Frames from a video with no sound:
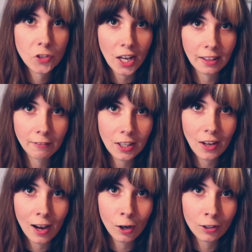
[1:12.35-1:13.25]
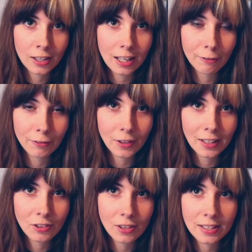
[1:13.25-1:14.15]
Check the video out if you're
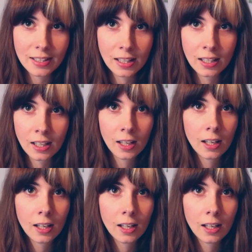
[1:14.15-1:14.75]
interested.